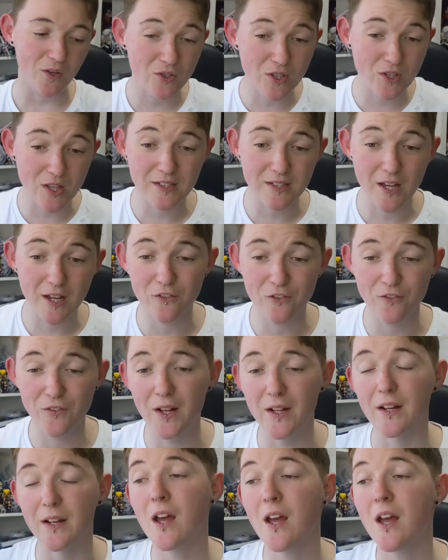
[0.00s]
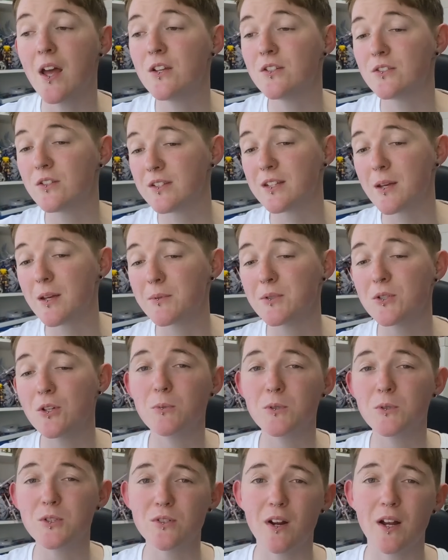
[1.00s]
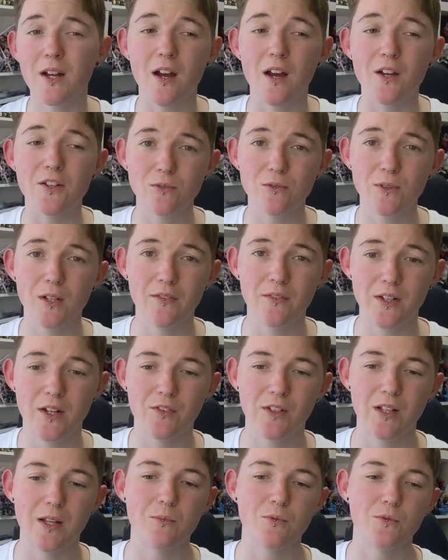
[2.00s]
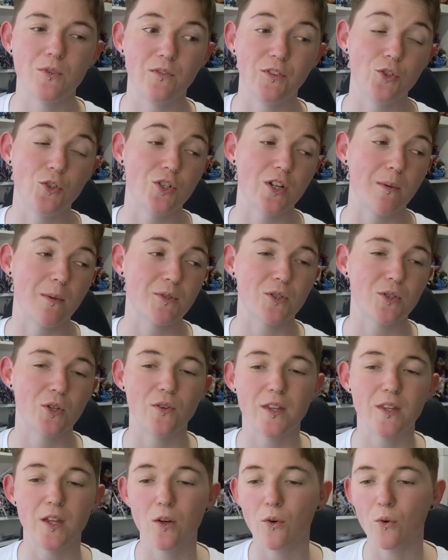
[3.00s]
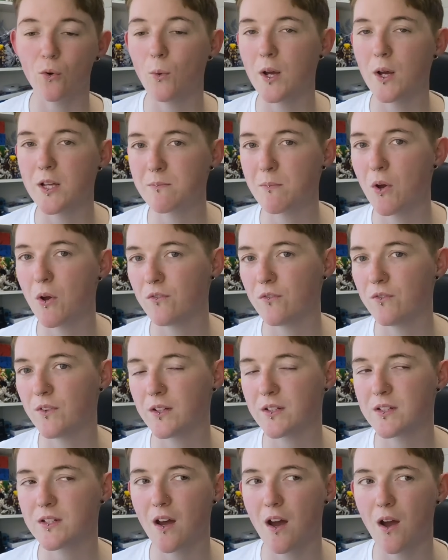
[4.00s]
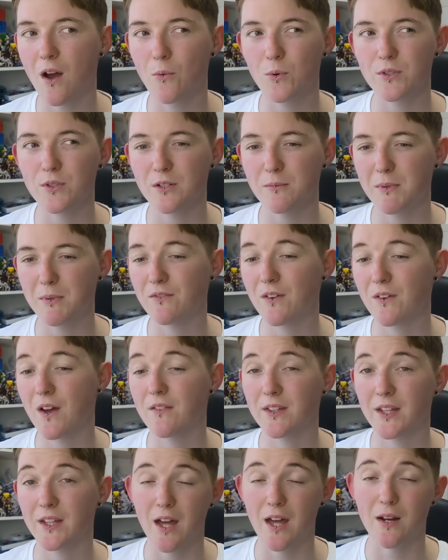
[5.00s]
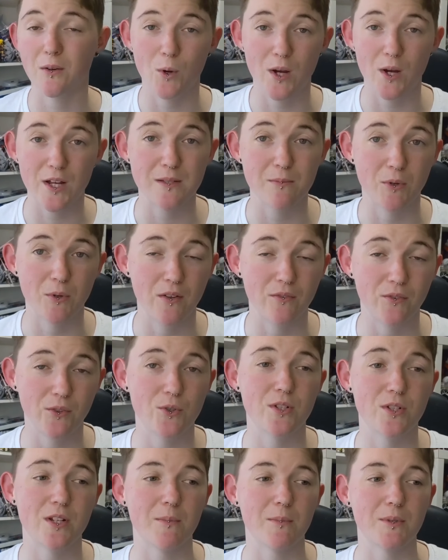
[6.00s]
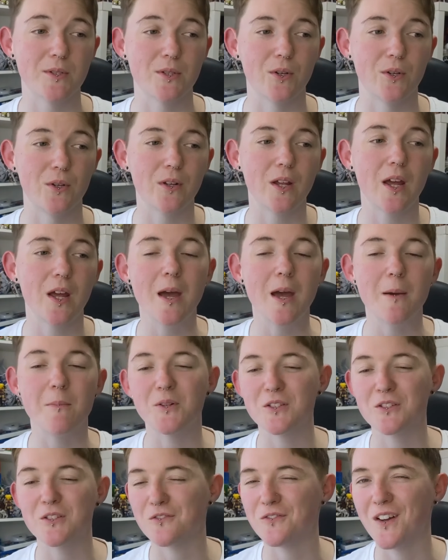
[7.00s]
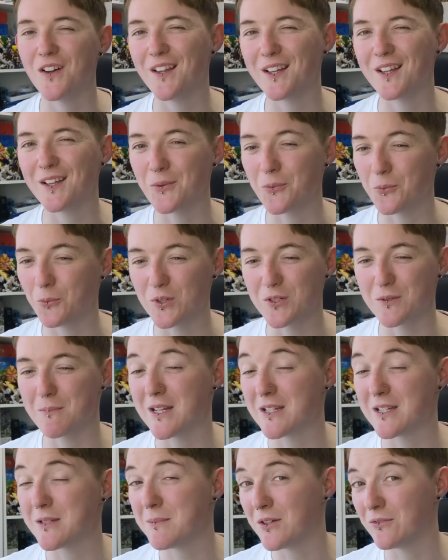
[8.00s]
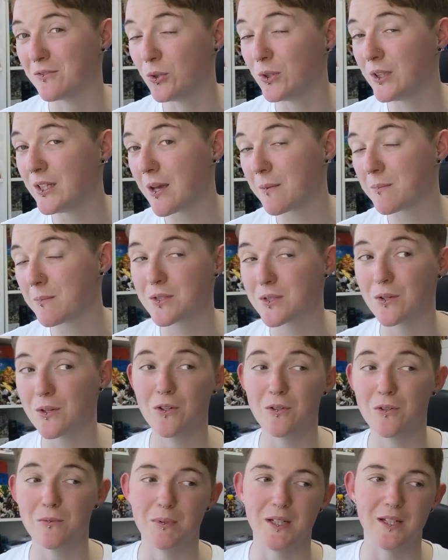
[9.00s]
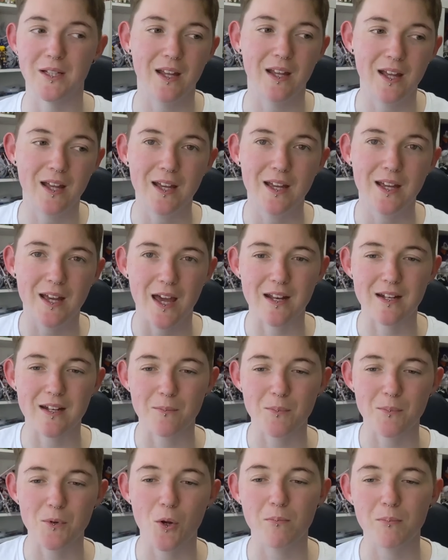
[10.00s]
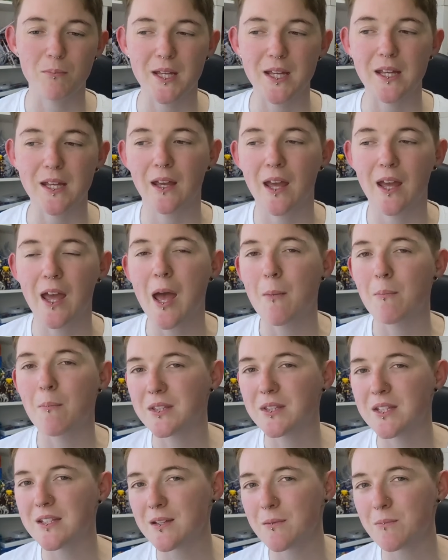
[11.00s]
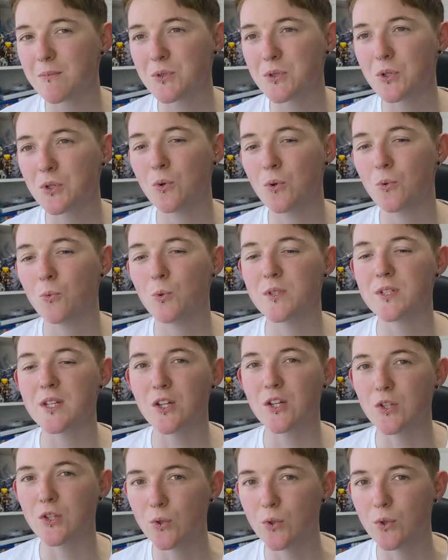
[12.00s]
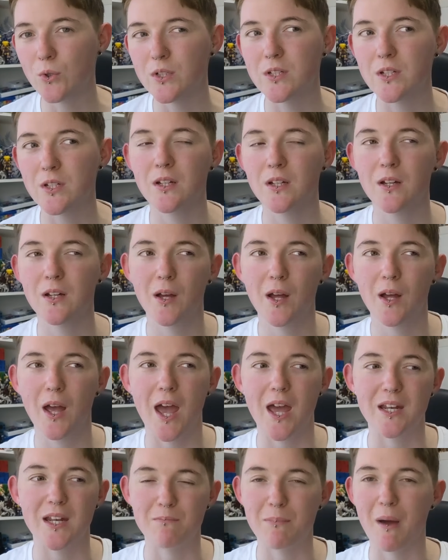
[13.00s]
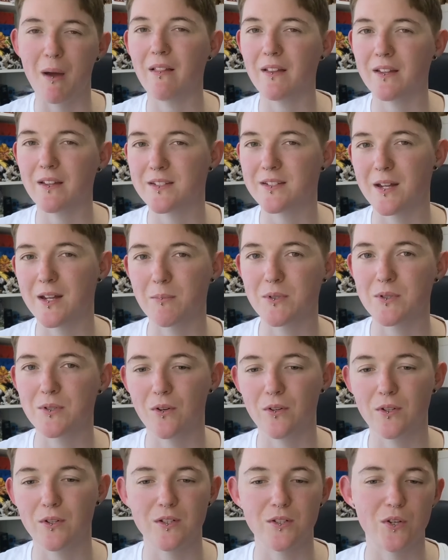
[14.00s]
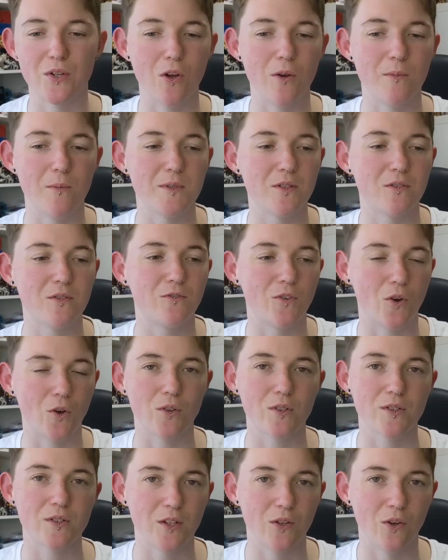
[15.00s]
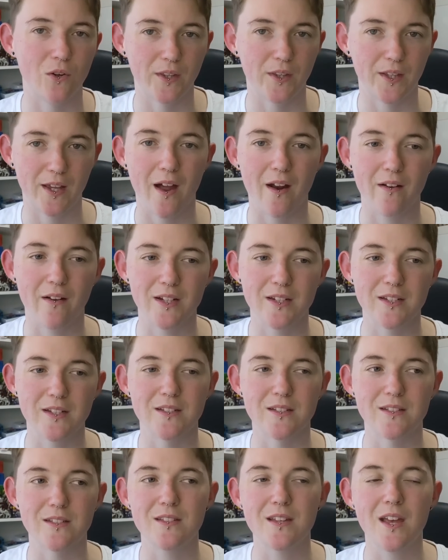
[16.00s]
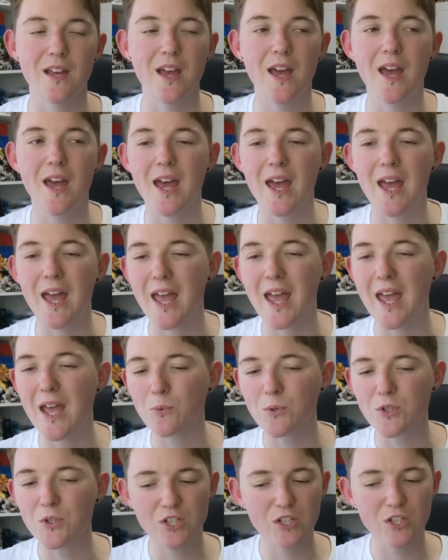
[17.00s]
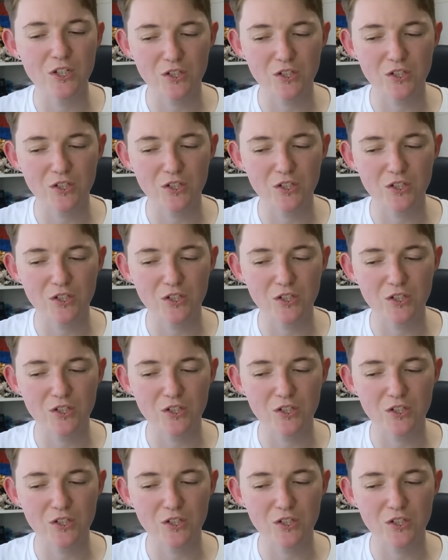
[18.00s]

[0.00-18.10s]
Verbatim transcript: So that's kind of fun. This episode was great. I do love an evolution episode. They're not always perfect. I wasn't a big fan of the Canoweissmon evolution episode because it felt like it was meant to be a Ruli episode, but ended up not being. But this episode was a good and balanced episode in terms of focusing on the characters it was